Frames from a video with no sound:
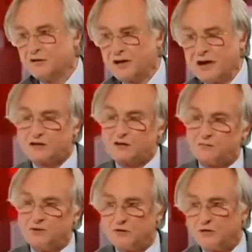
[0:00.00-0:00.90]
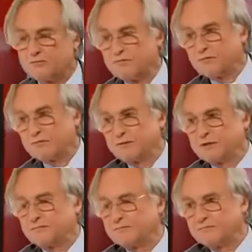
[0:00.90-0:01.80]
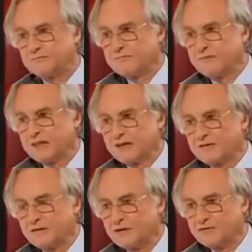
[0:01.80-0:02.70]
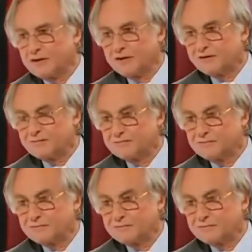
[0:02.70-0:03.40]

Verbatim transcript: or cattle or, or um, cauliflowers.